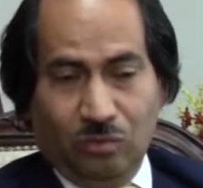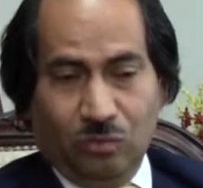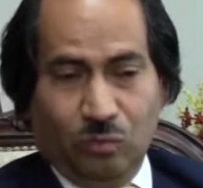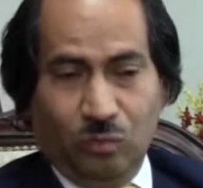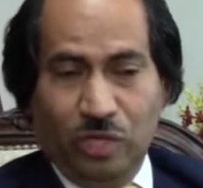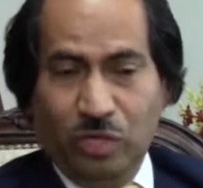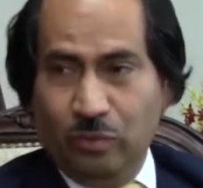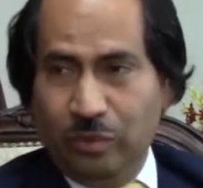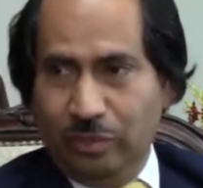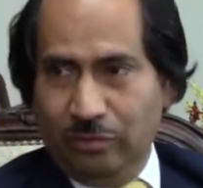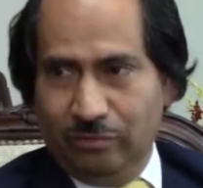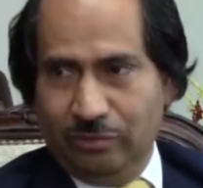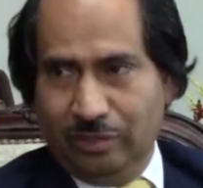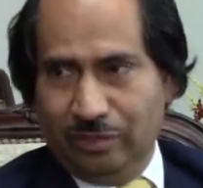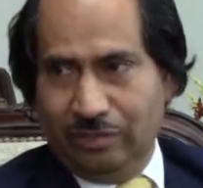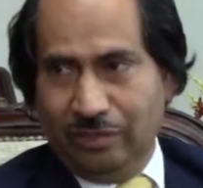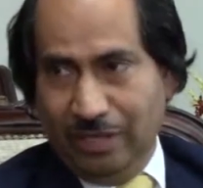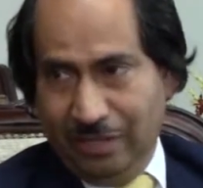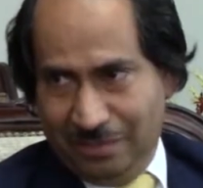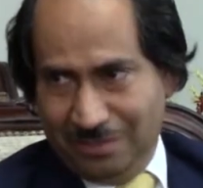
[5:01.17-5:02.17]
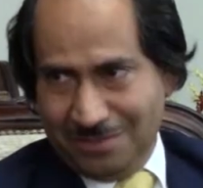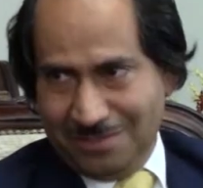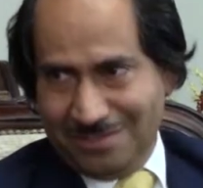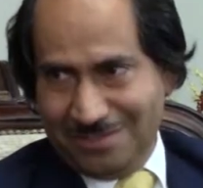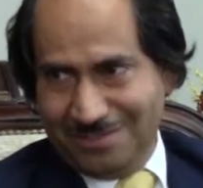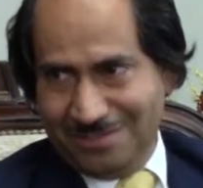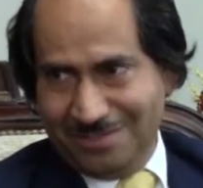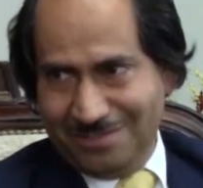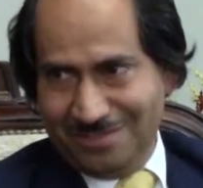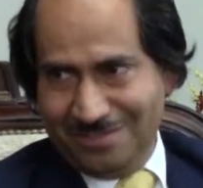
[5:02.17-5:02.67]
We were on the
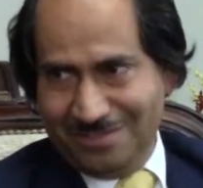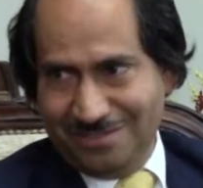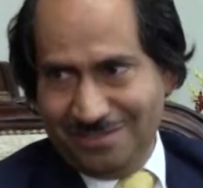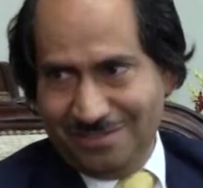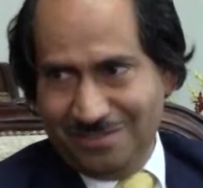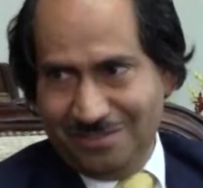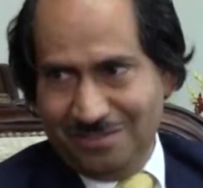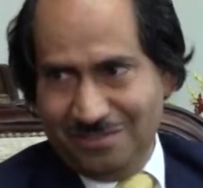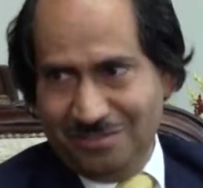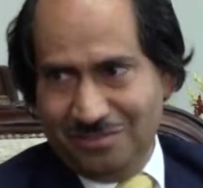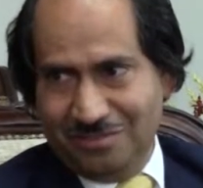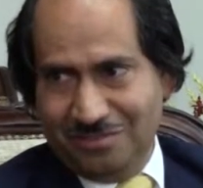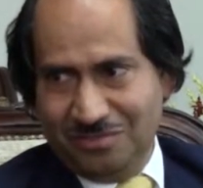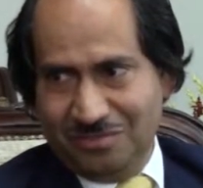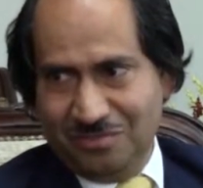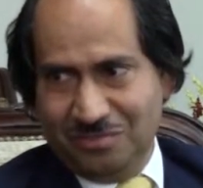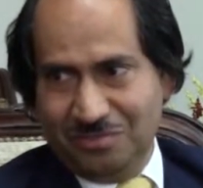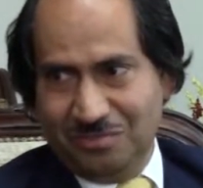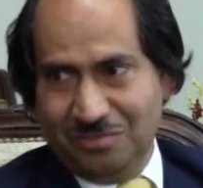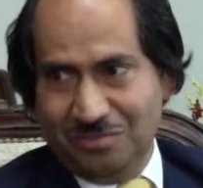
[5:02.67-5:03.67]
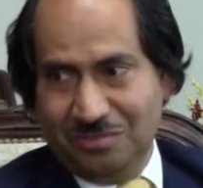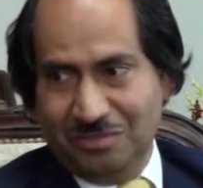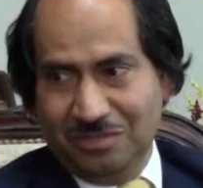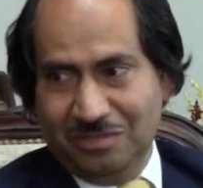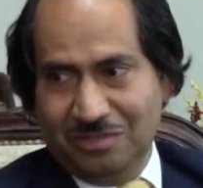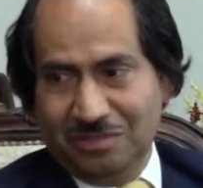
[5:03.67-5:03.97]
10th. So,